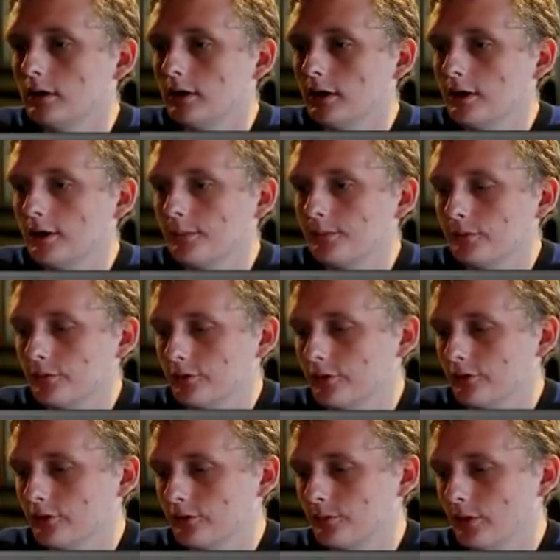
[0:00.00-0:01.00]
Okay, yep, he's
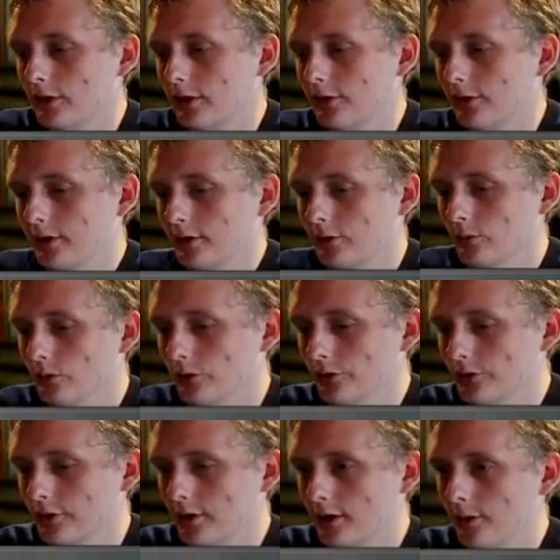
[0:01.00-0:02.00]
going to spawn out Necker
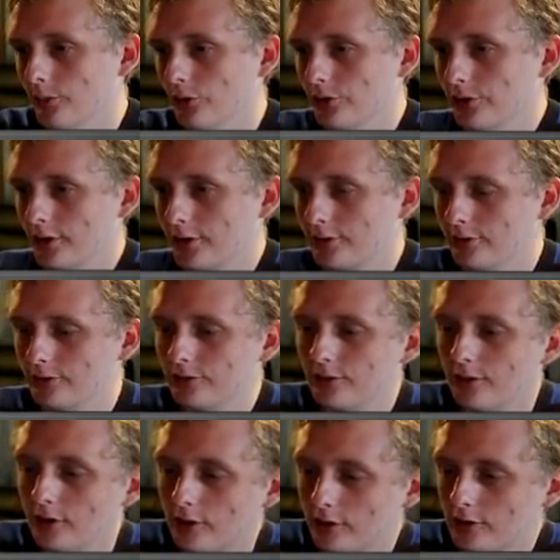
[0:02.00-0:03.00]
Warrior, get out more Neckers.
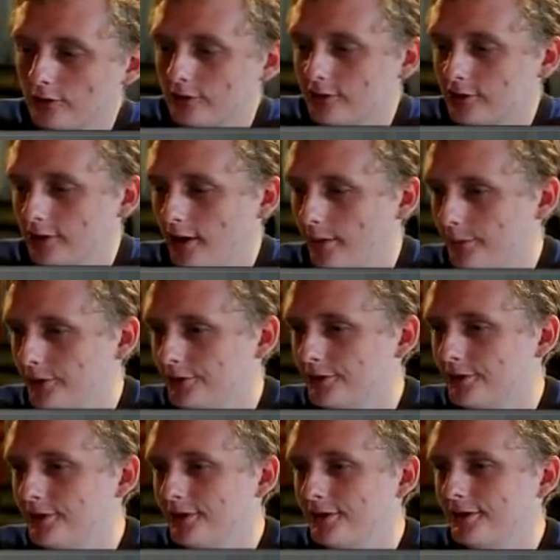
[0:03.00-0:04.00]
Couldn't stop
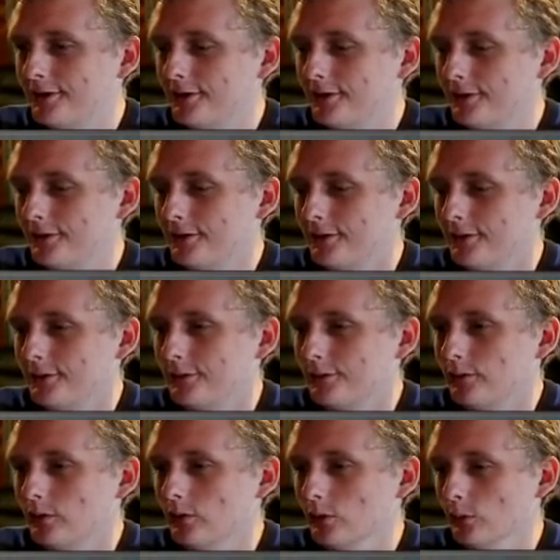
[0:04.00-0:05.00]
it.
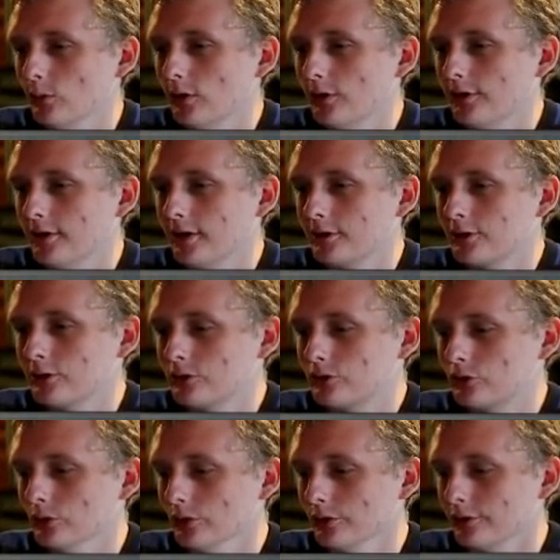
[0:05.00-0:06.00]
We were 1 Necker
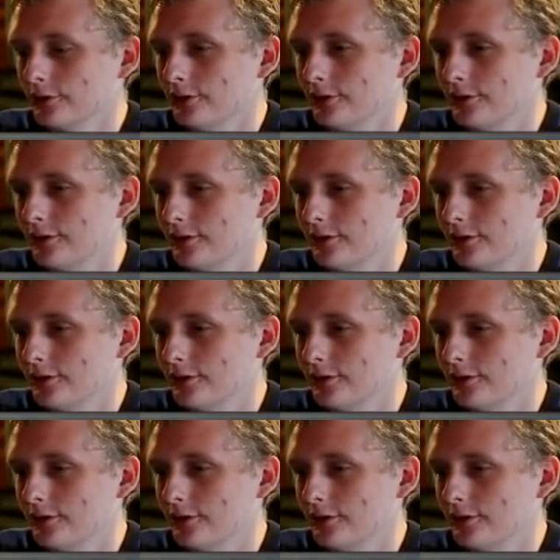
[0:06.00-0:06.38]
short.